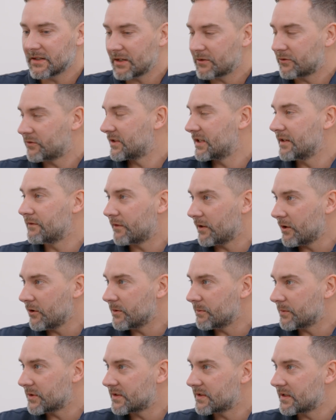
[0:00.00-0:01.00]
iterative
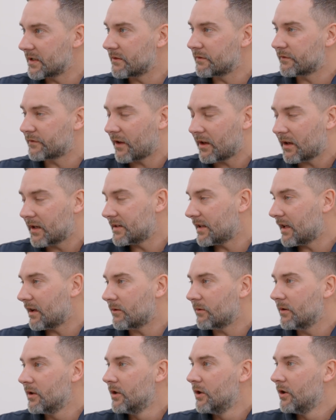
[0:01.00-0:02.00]
loops to find
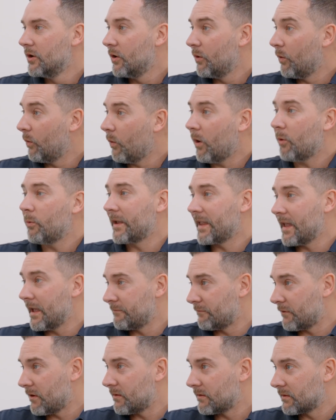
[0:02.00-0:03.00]
out what we're
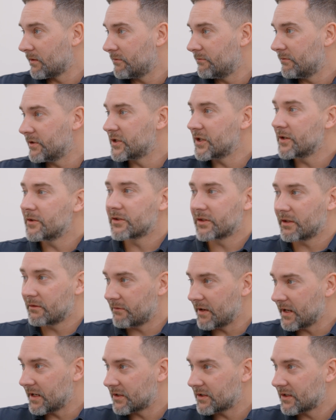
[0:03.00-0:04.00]
getting wrong, reduce the
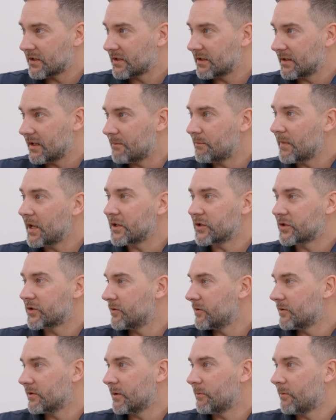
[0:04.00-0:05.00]
risks, and make
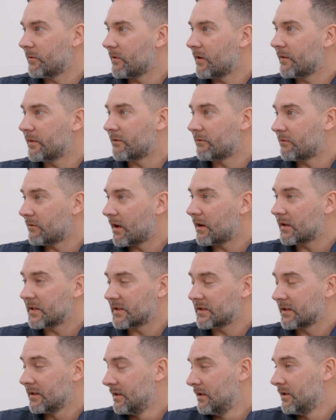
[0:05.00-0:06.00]
sure that we're on the
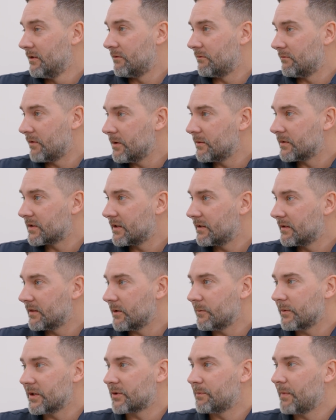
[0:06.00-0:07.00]
right route,
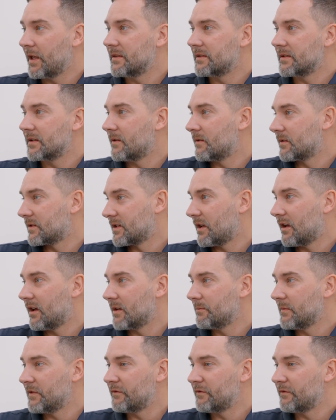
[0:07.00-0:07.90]
that we're spending our time,